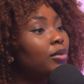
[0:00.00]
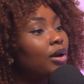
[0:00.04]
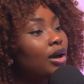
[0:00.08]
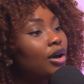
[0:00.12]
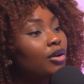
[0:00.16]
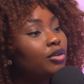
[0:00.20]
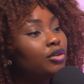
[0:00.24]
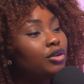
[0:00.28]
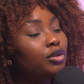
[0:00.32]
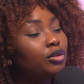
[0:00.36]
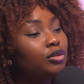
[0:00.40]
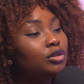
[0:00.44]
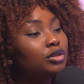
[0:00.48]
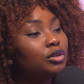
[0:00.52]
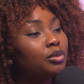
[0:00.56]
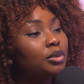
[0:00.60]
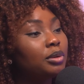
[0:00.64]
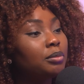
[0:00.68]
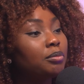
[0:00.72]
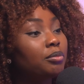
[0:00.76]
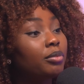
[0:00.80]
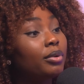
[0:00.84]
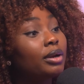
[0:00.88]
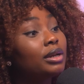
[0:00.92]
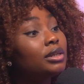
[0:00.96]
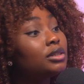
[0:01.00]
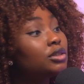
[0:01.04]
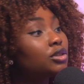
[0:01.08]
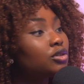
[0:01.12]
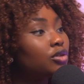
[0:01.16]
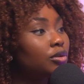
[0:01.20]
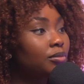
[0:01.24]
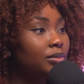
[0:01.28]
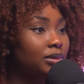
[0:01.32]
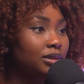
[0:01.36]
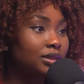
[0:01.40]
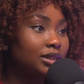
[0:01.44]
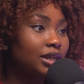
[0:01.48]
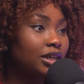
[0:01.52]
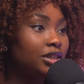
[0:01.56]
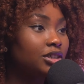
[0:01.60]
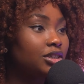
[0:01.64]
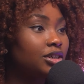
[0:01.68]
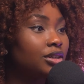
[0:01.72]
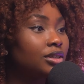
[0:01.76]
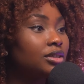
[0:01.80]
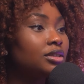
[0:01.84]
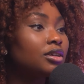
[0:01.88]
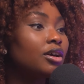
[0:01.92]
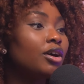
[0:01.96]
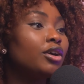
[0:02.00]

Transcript: But are you doing brainstorming sessions?